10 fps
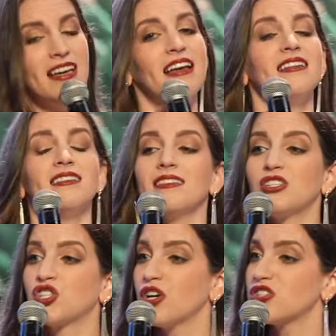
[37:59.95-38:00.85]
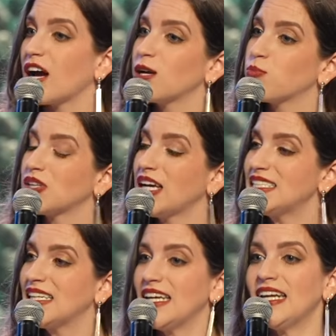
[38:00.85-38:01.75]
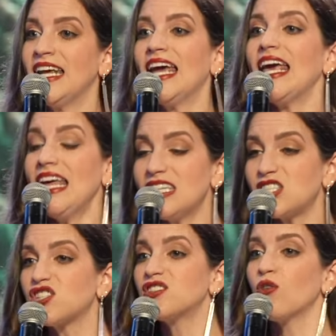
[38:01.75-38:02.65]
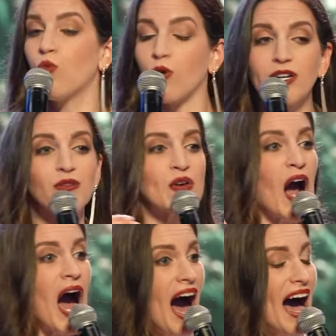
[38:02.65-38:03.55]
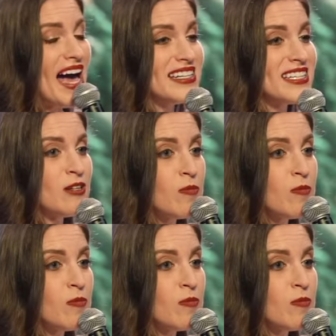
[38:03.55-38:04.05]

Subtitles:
in the church I am planted in, it's the word of God.